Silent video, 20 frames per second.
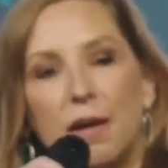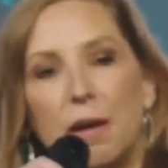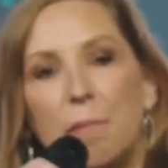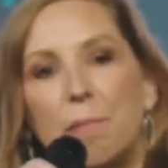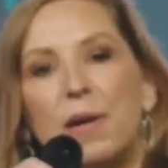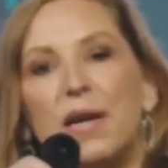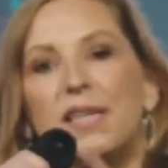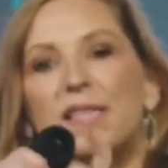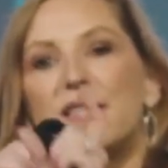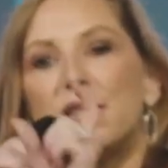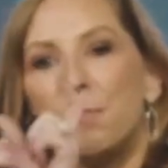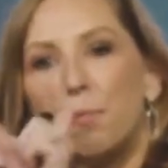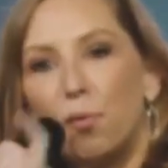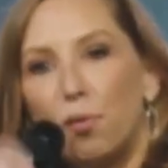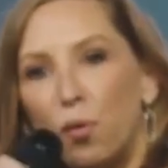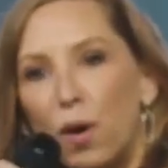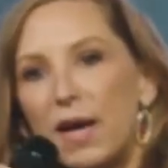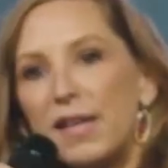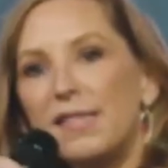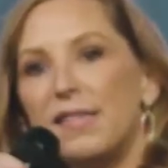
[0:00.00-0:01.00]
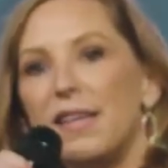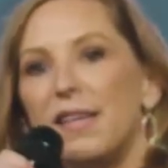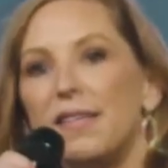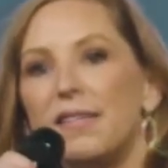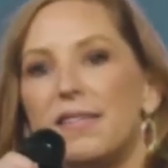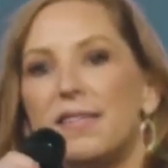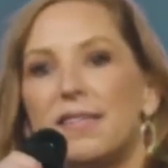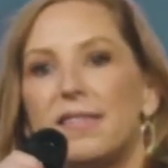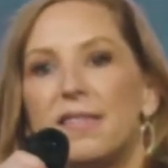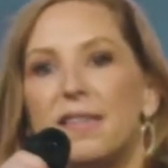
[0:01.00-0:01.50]
but it's the
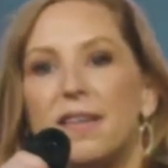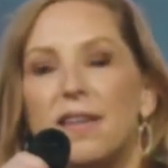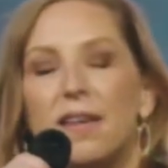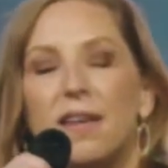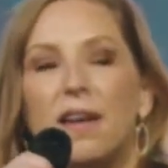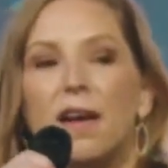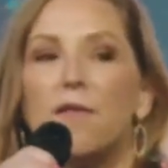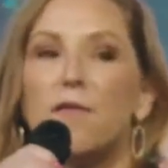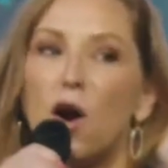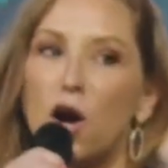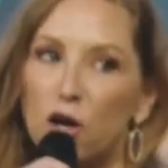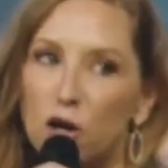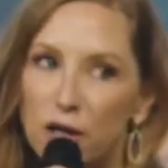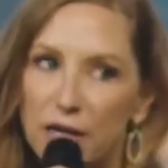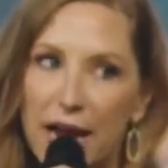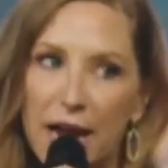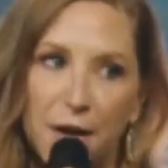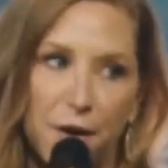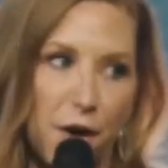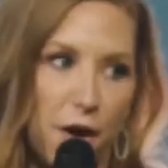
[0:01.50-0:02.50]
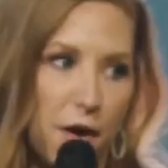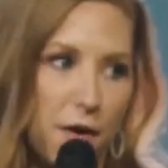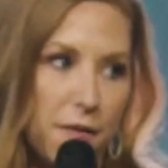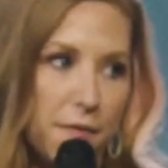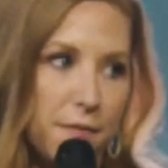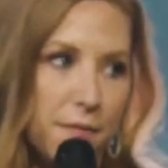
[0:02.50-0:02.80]
presence of our Creator.